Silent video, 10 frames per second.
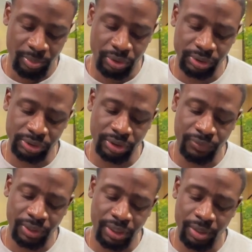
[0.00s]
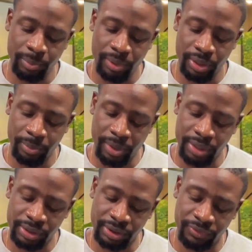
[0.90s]
Frutto Verde,
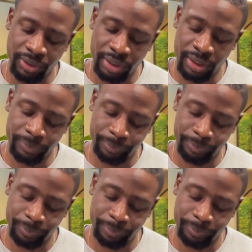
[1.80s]
Parsa Verde.